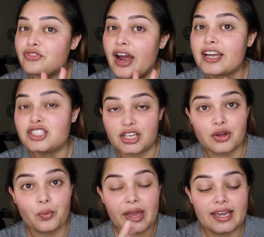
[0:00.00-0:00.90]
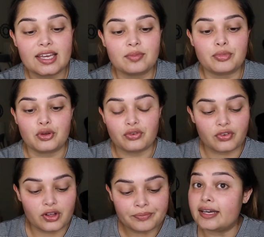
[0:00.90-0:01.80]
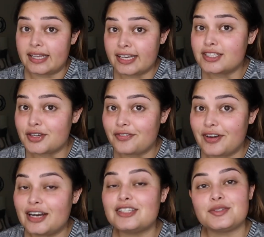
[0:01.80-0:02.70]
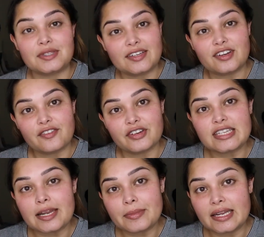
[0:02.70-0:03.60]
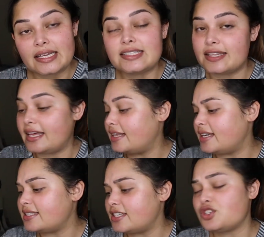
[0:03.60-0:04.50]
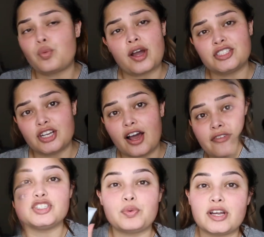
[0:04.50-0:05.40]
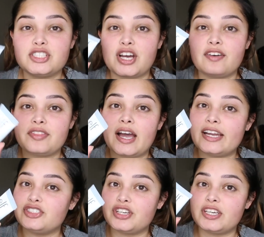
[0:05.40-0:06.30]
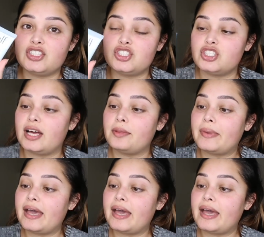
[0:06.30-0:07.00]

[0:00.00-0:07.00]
fresh and awake and beautiful. I like it so far, so we'll leave it on for 10 minutes, and then I think it says to wash it off. Just washed off the hydrating gel